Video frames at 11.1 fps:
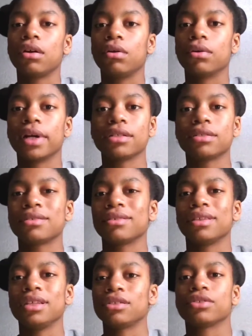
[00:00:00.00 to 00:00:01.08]
or else
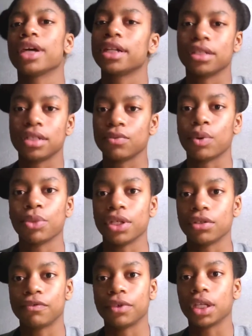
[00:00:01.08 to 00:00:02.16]
these strategies won't be
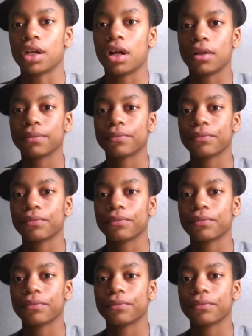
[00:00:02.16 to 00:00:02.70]
useful at all.